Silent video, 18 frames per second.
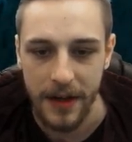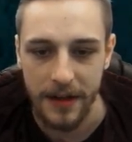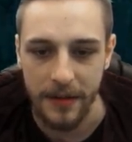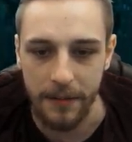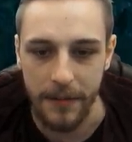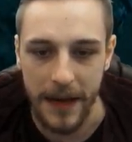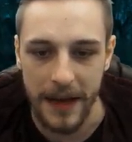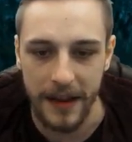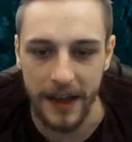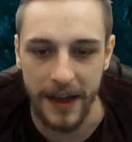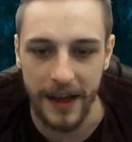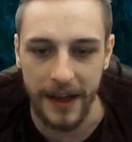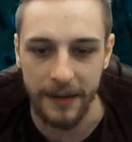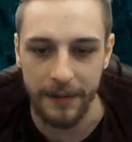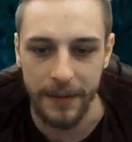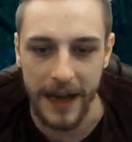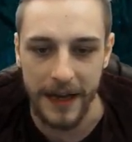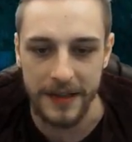The
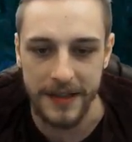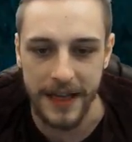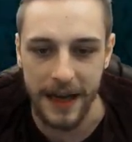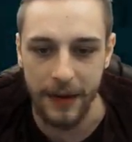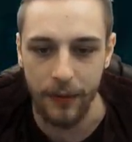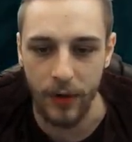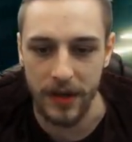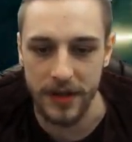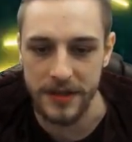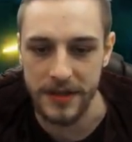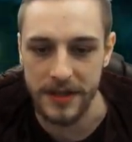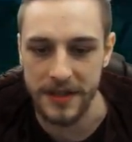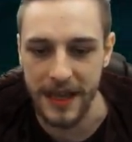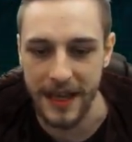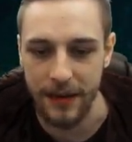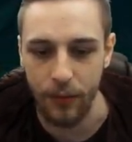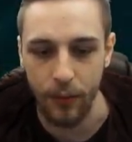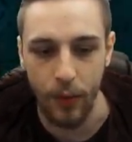melee backstab works the
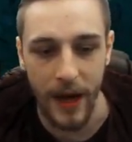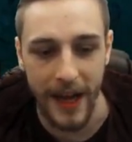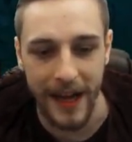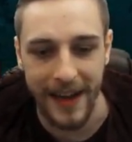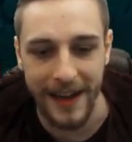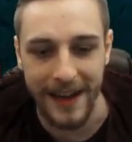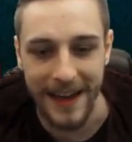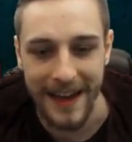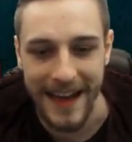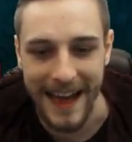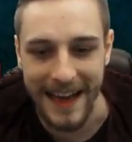same way.